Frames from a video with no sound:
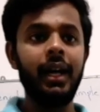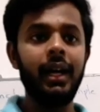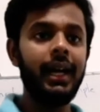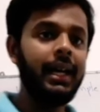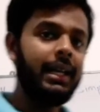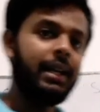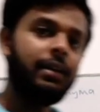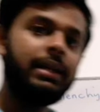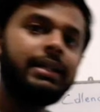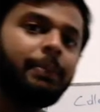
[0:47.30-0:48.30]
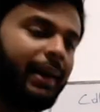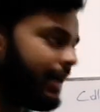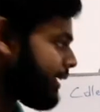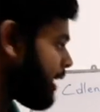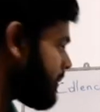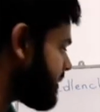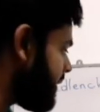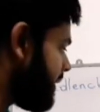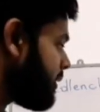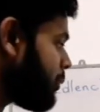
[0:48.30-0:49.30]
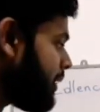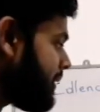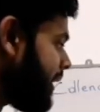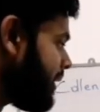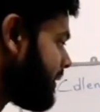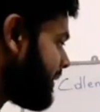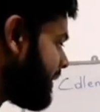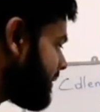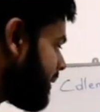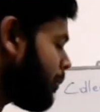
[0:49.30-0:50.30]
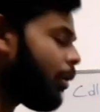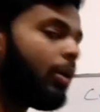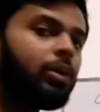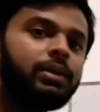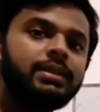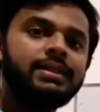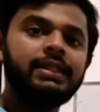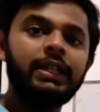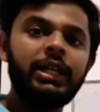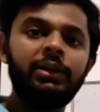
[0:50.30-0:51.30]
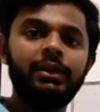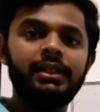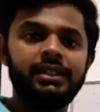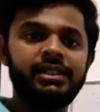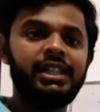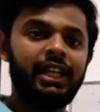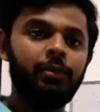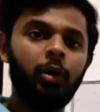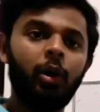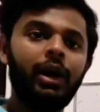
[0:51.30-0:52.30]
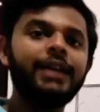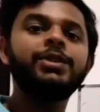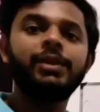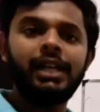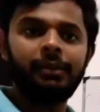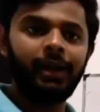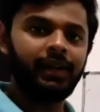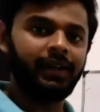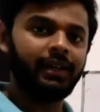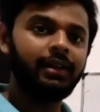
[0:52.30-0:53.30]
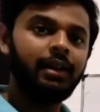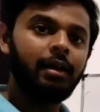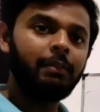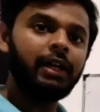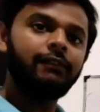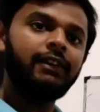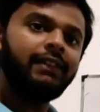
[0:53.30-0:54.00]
Earlier in the parenchyma cells we say the cells are more circular shape or isodiametric, but when we